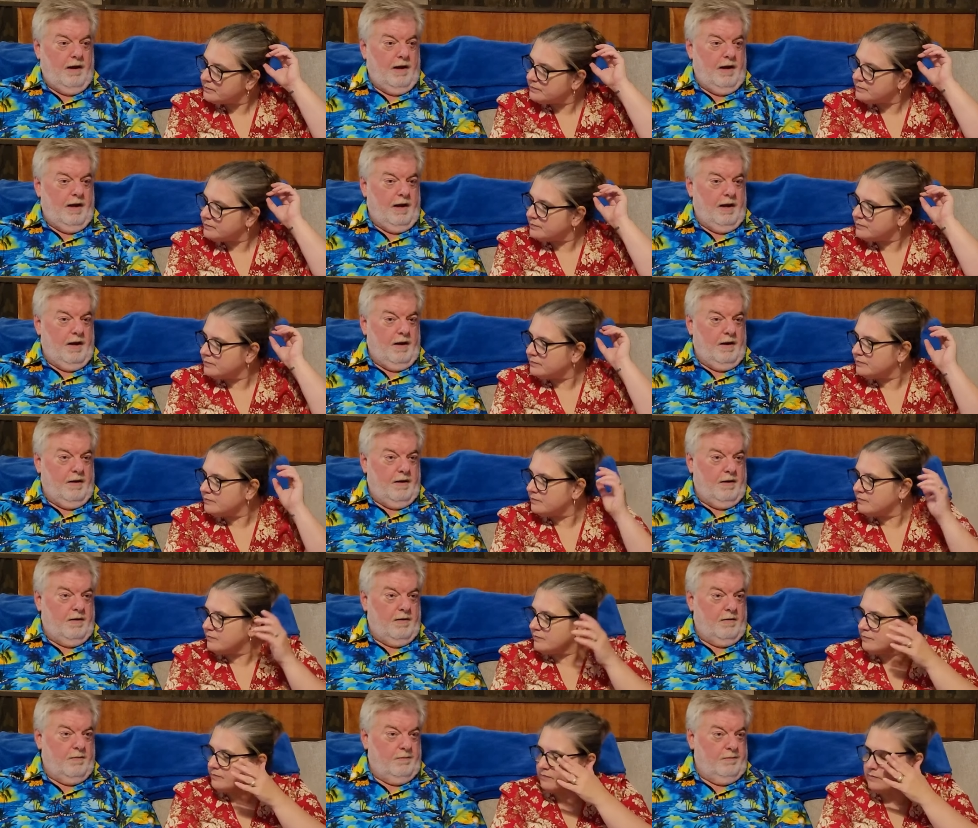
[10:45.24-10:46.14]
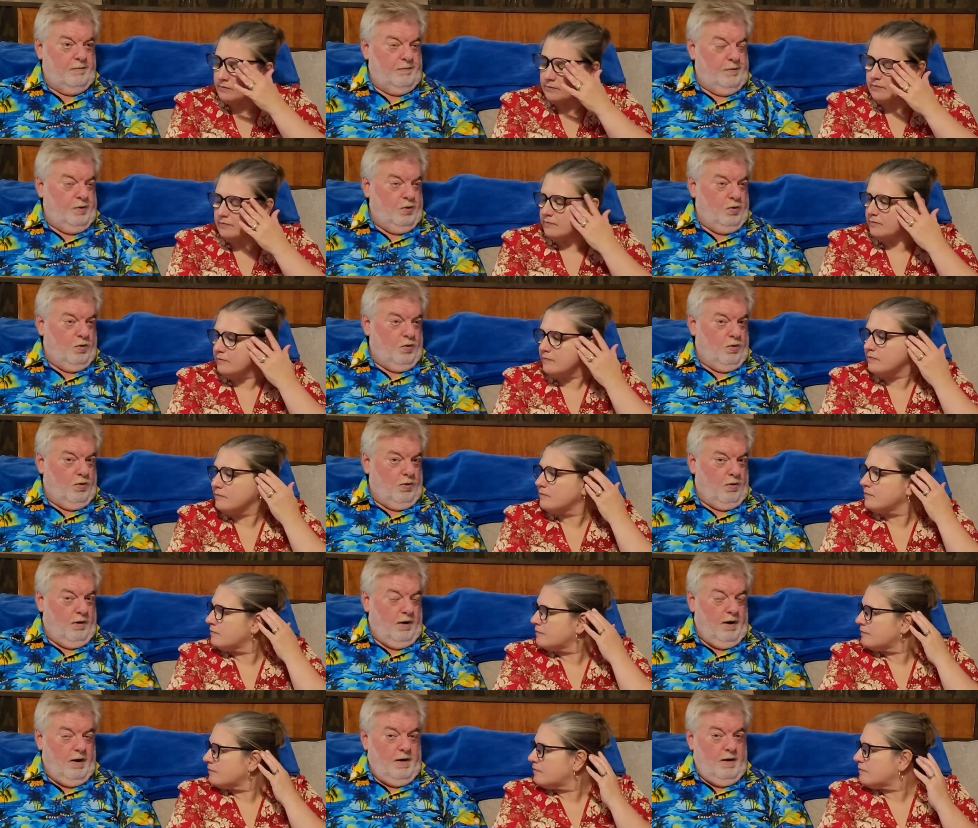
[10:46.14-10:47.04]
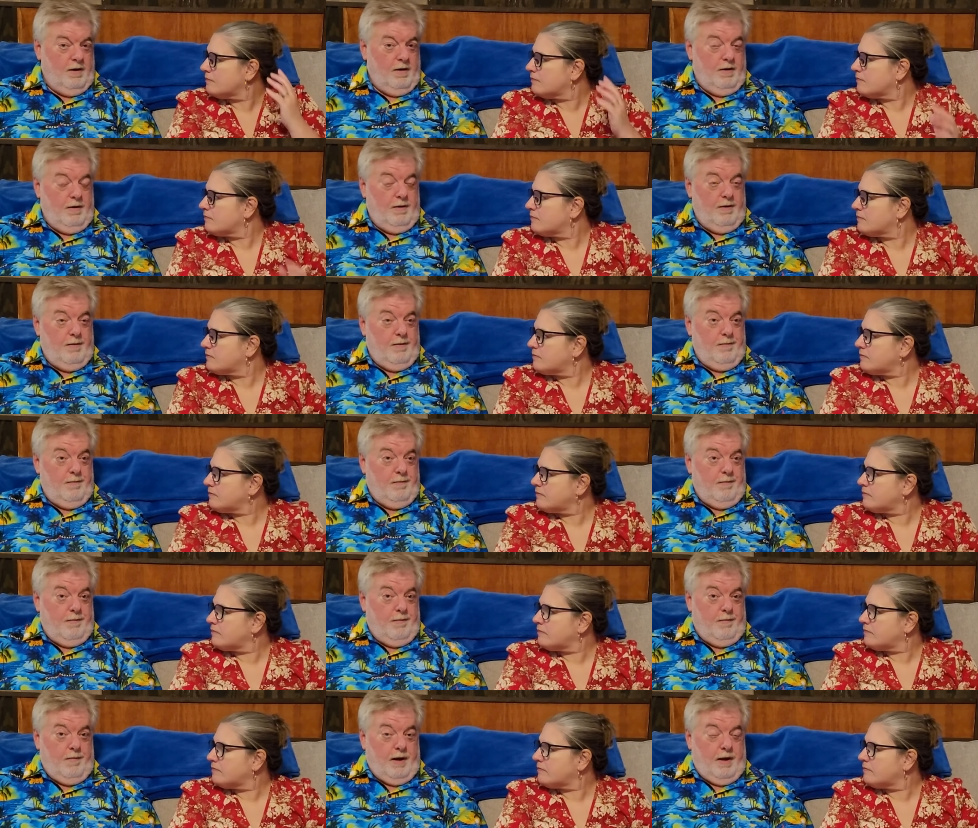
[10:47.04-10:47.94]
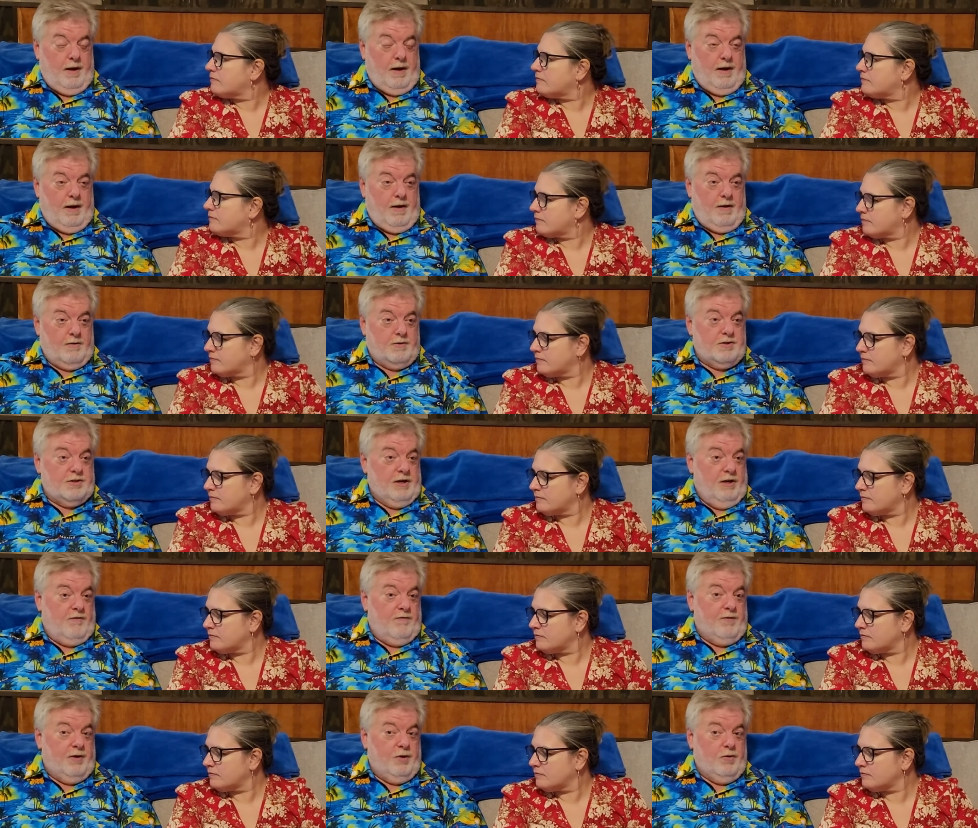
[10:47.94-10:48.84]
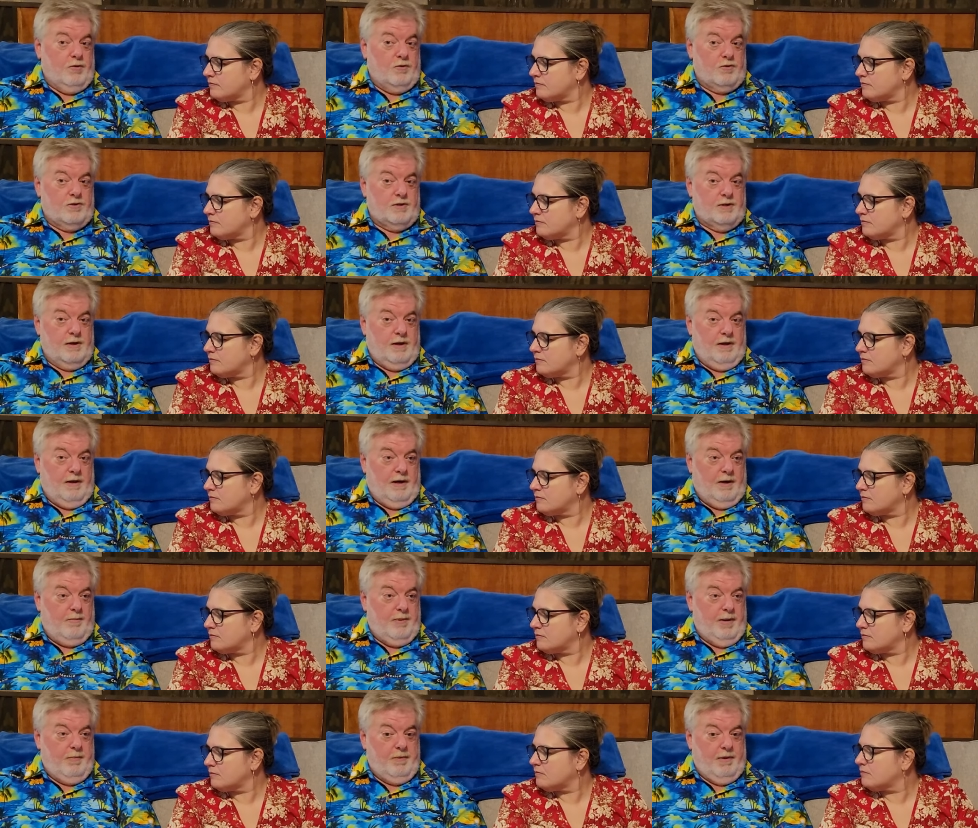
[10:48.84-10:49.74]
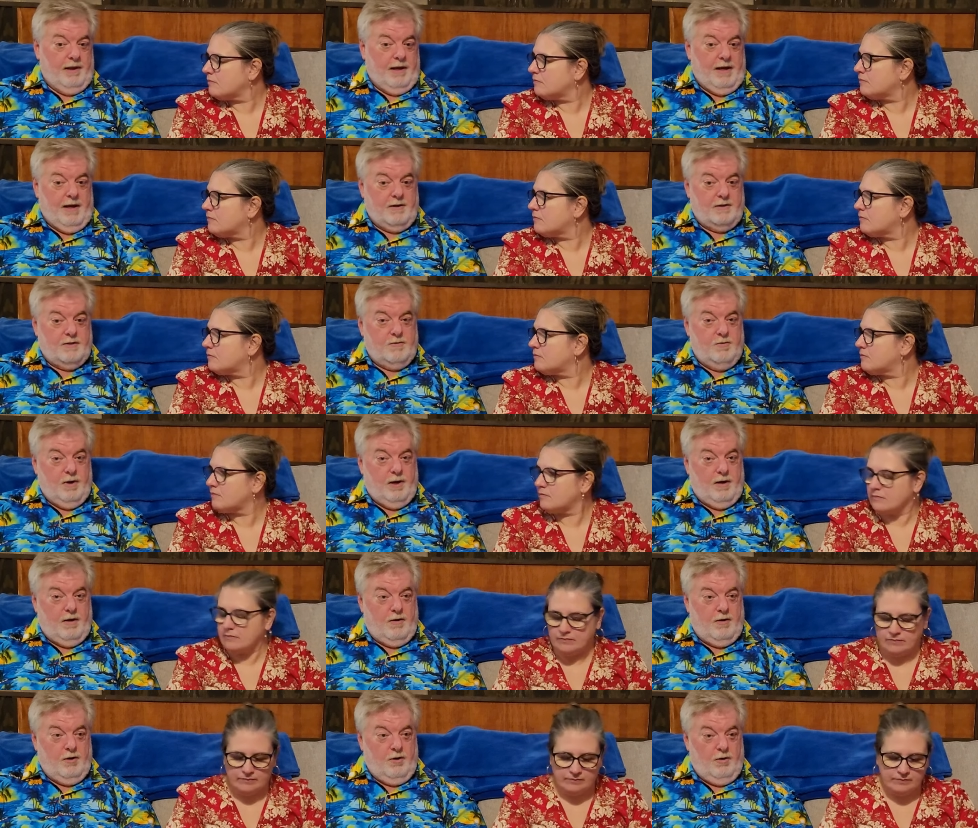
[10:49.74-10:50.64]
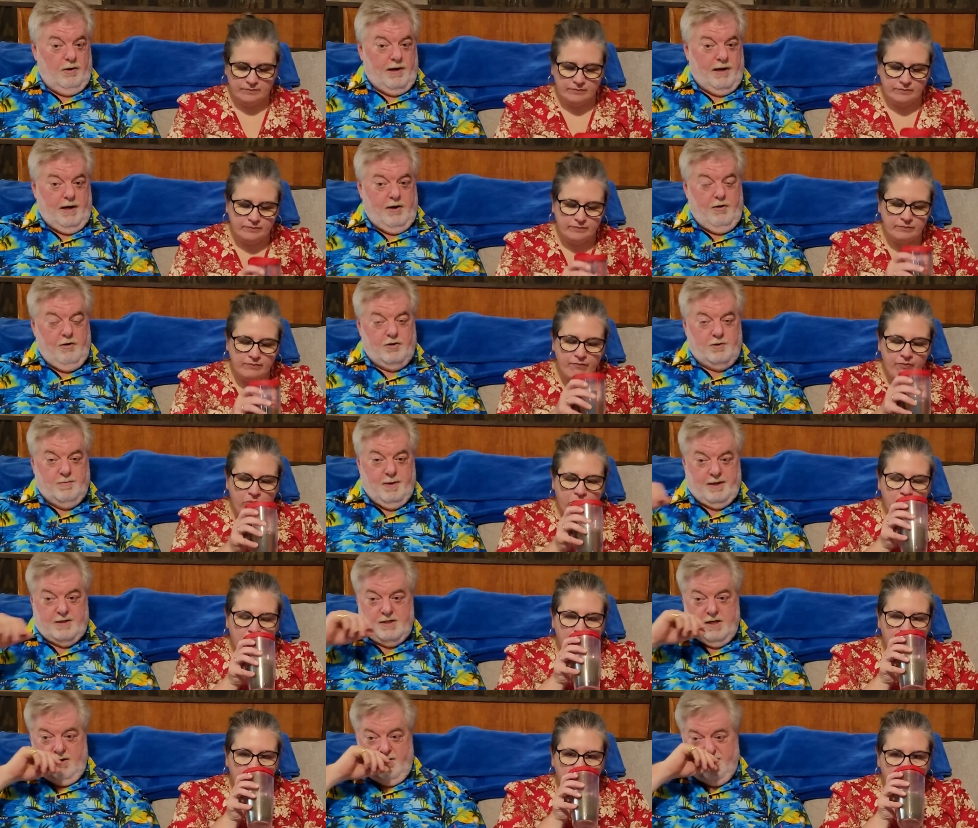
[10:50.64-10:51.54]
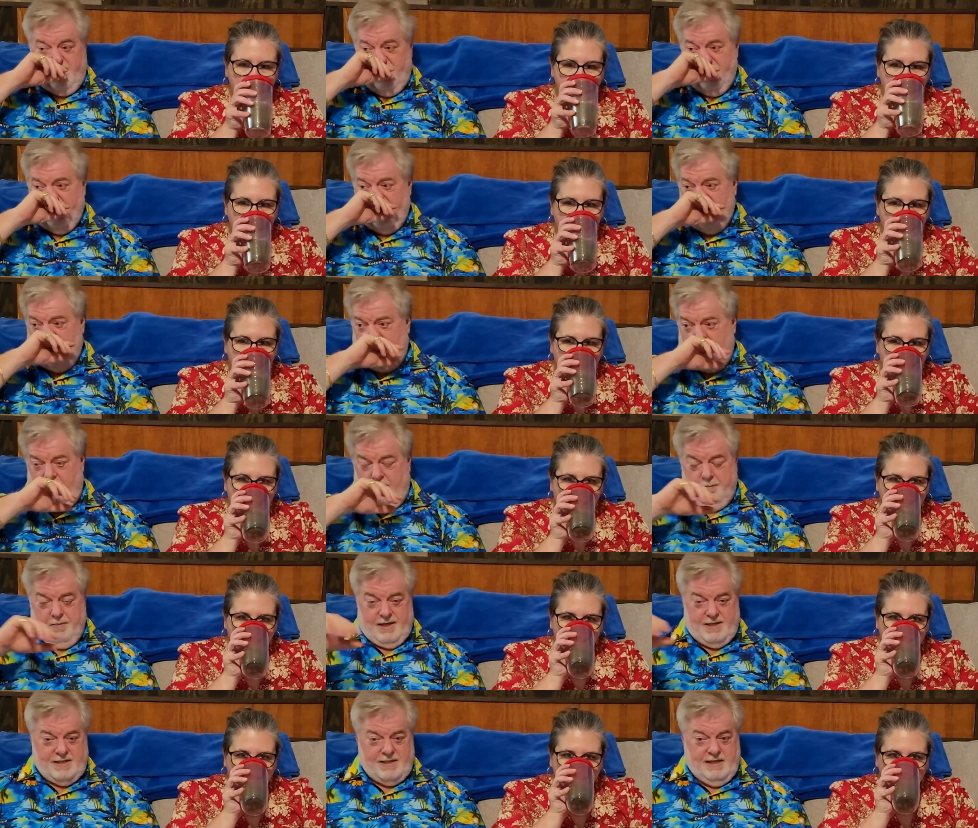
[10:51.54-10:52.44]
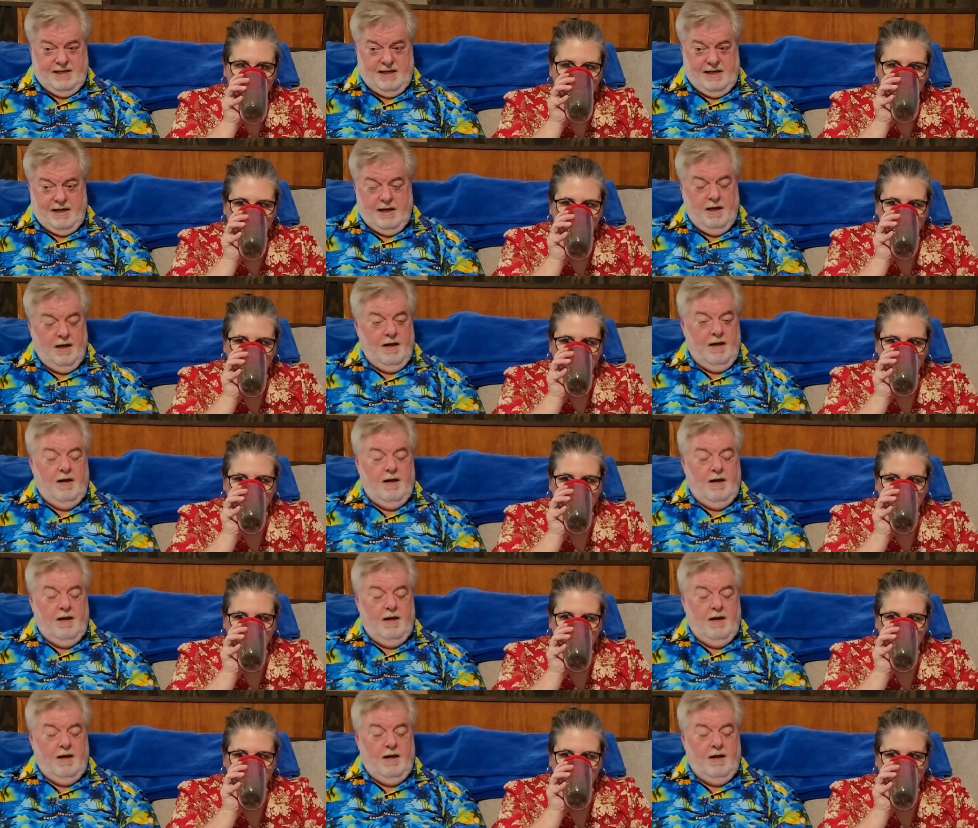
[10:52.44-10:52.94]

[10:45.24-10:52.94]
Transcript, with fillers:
Speaker 1: and your uh, cell phones. A lot of people ask, well, you know, can I use my cell phone while I'm at sea?